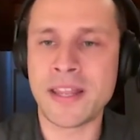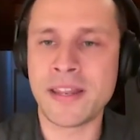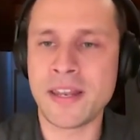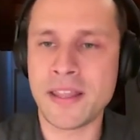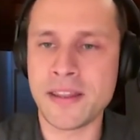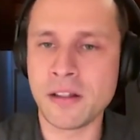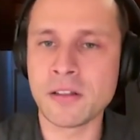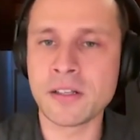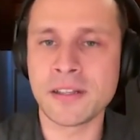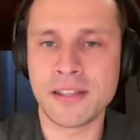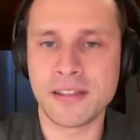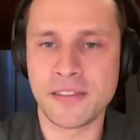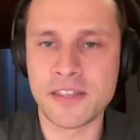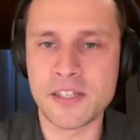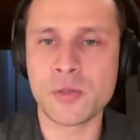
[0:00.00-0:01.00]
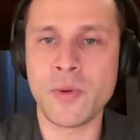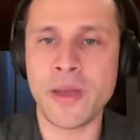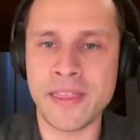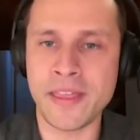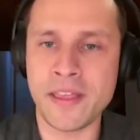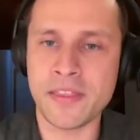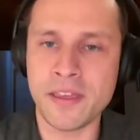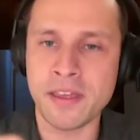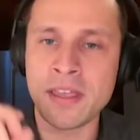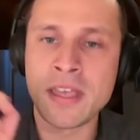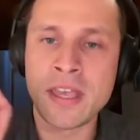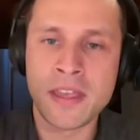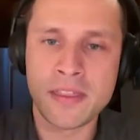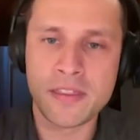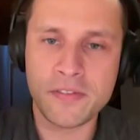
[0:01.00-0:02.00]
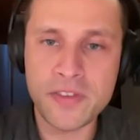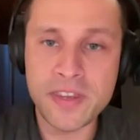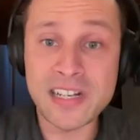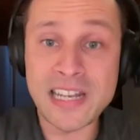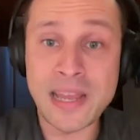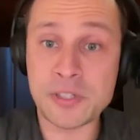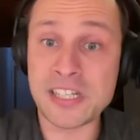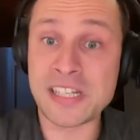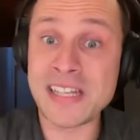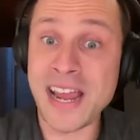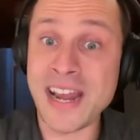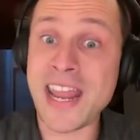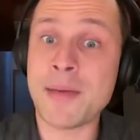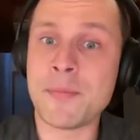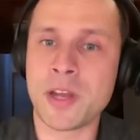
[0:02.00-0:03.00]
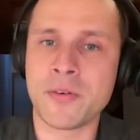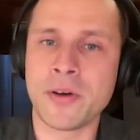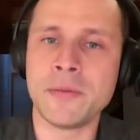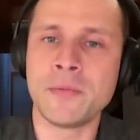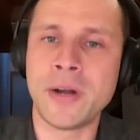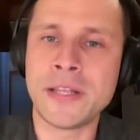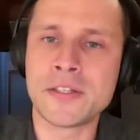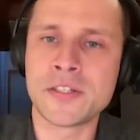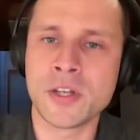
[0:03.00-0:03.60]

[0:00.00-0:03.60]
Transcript: And it looked this way. And the phenotype was a dynamic one, right?